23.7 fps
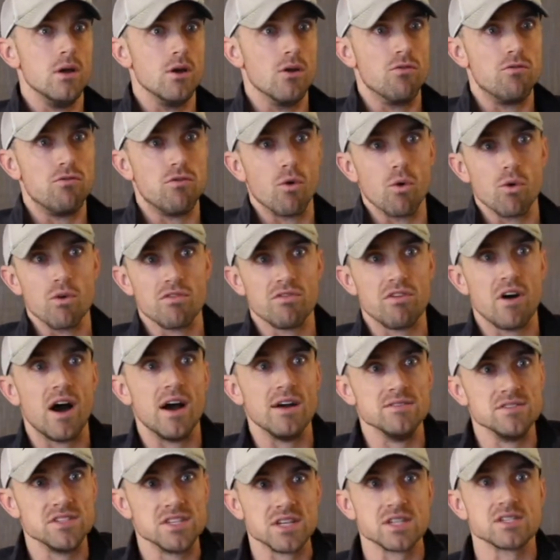4 or
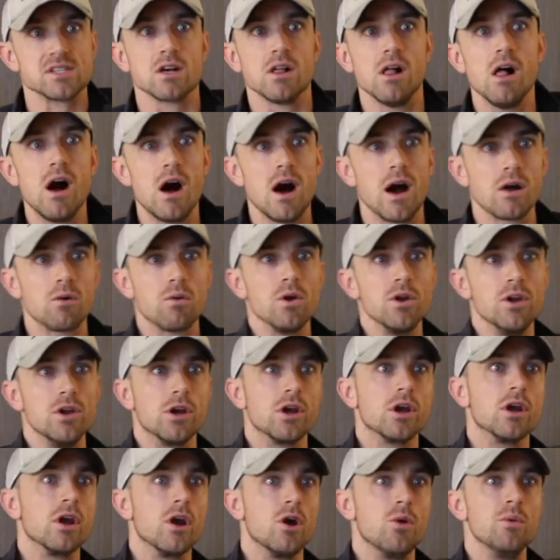5, 6 o'clock, where you
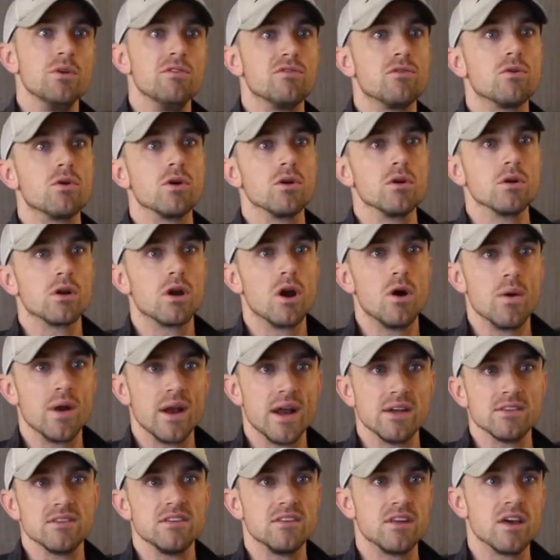could go before going
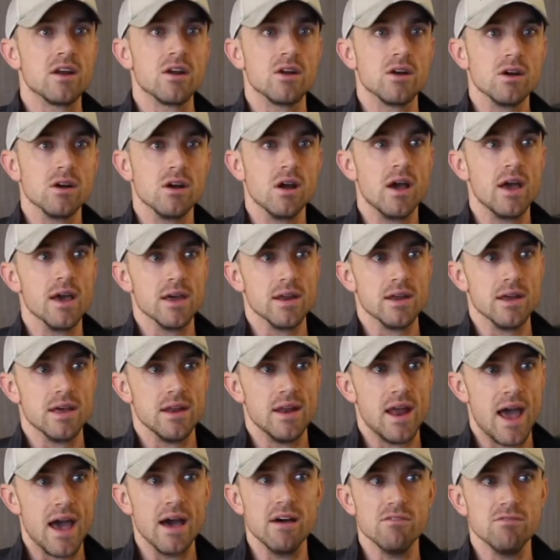out to dinner
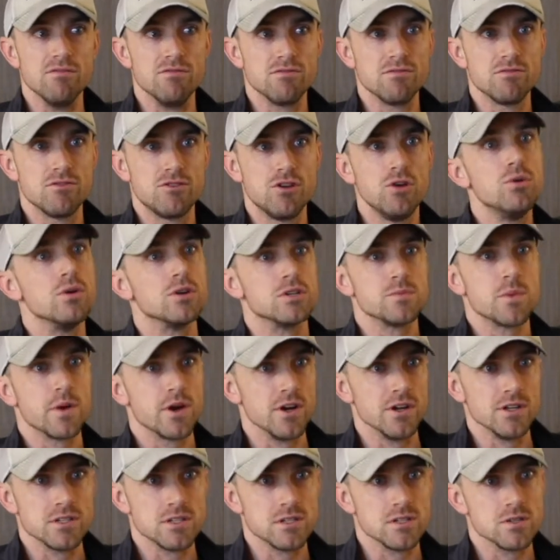and have 2
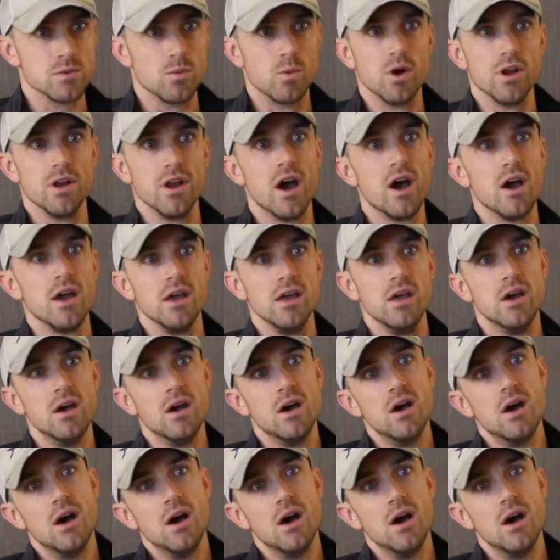experiences in one night.